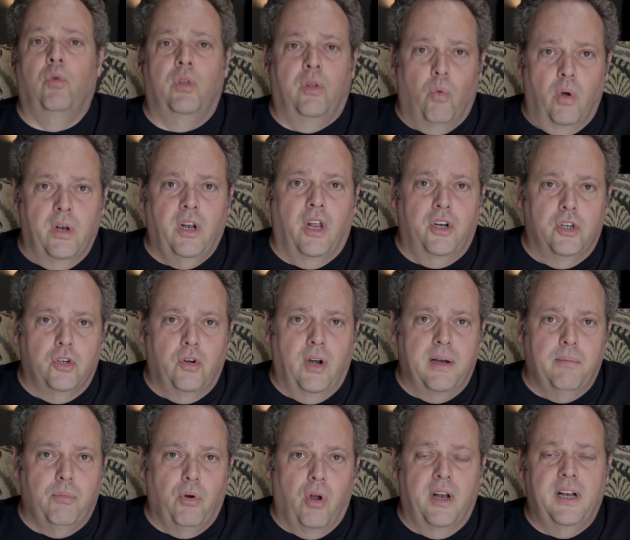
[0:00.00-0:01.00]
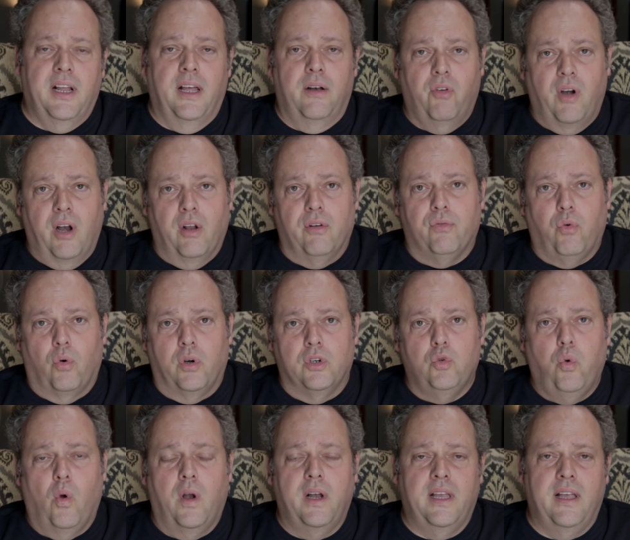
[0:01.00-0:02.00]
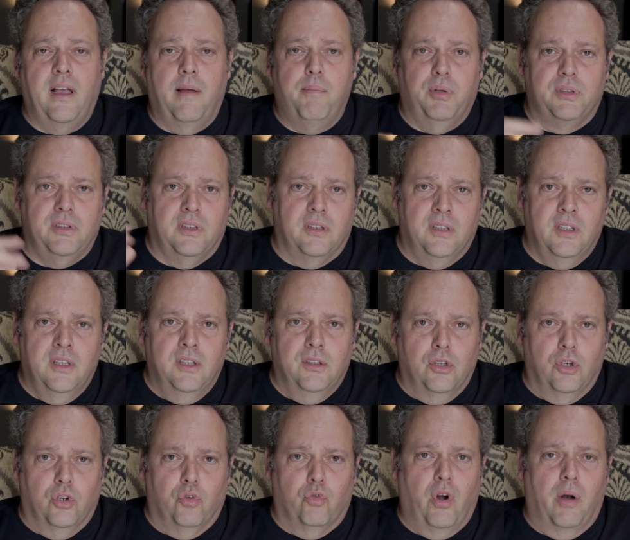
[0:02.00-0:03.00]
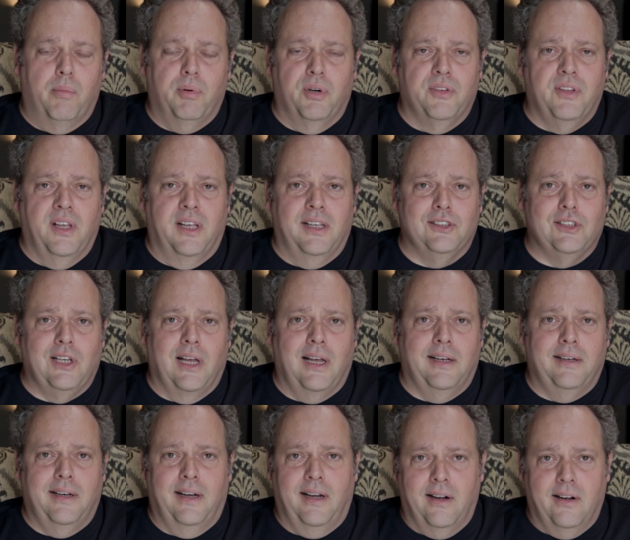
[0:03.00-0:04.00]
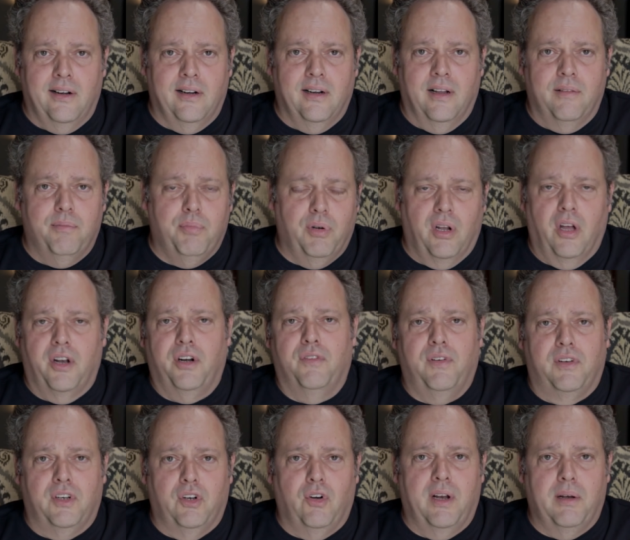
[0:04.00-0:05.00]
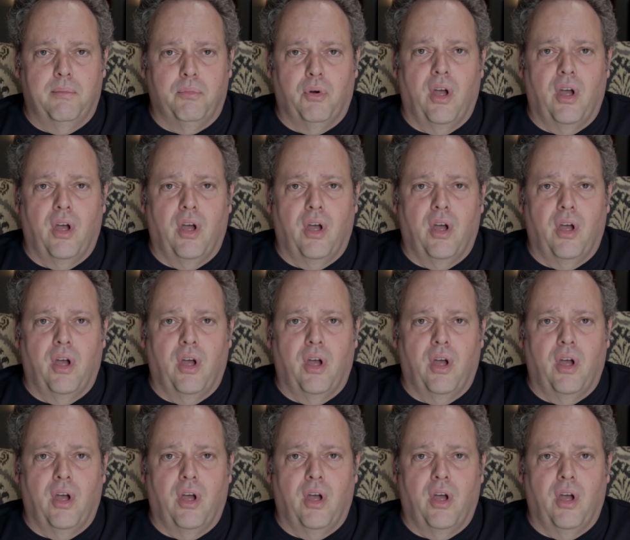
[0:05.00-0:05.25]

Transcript: With a 100 grain broadhead round 420, I put the little rubber things on there and I put a 150 grain